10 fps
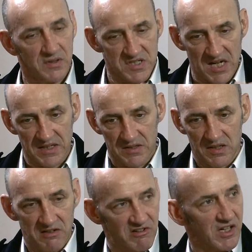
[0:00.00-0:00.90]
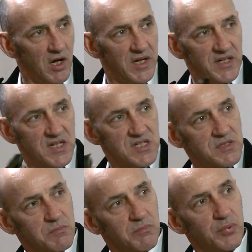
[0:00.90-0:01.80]
take the lyric ideas
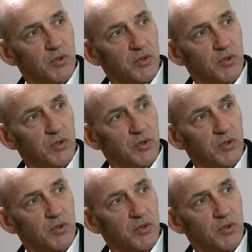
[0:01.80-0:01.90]
and